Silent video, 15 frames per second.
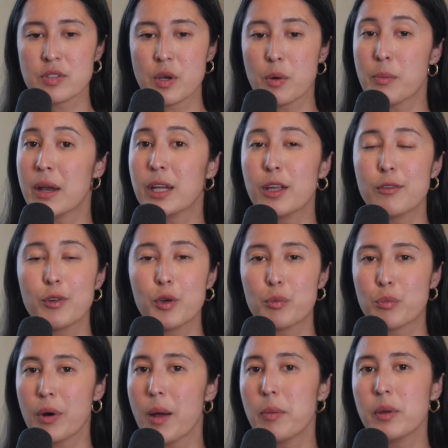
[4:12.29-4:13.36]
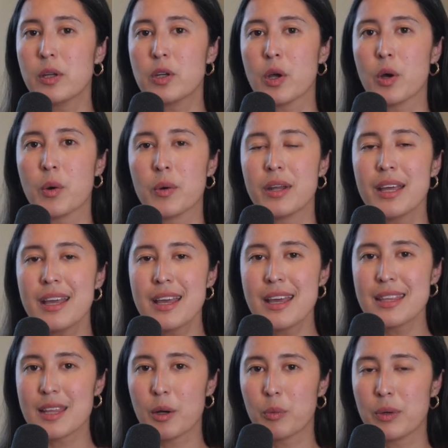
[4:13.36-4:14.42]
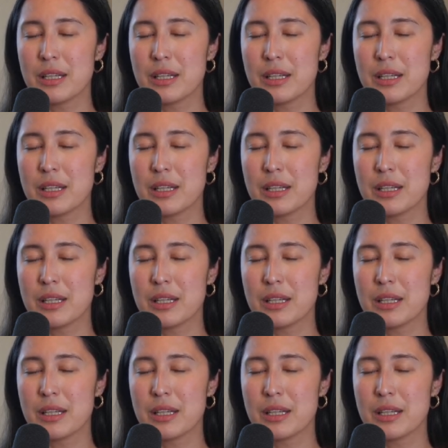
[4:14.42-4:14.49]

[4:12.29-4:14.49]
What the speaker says: So many of you have probably known that